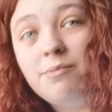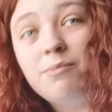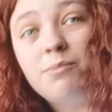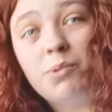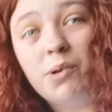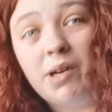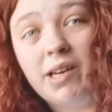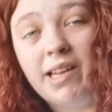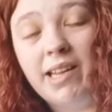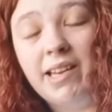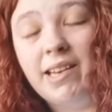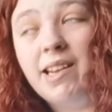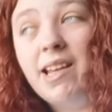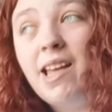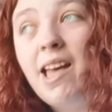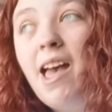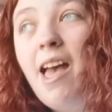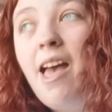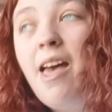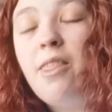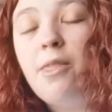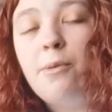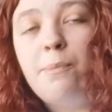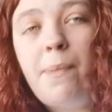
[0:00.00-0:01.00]
Brilliant.
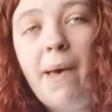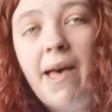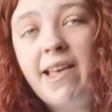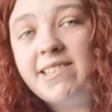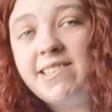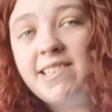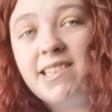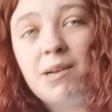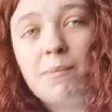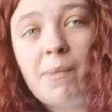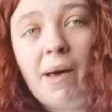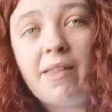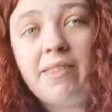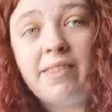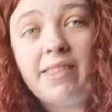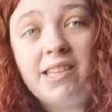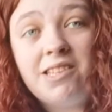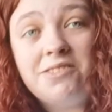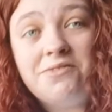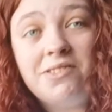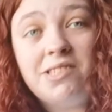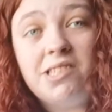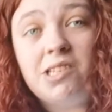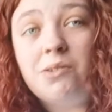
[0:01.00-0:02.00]
The best thing about
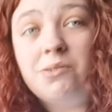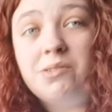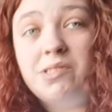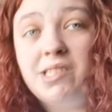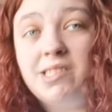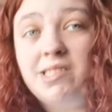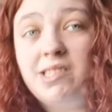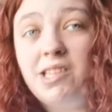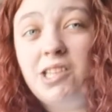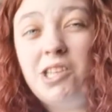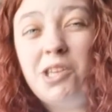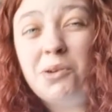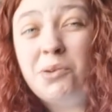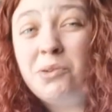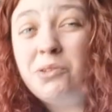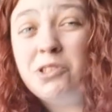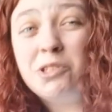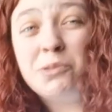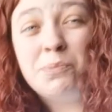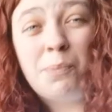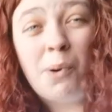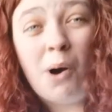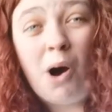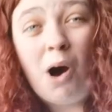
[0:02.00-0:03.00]
these videos is that you can
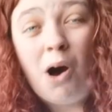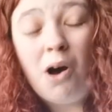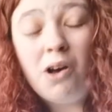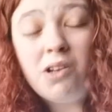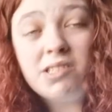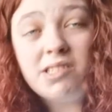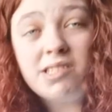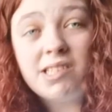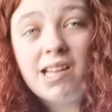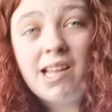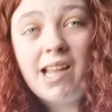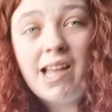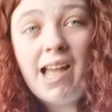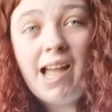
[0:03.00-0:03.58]
just pause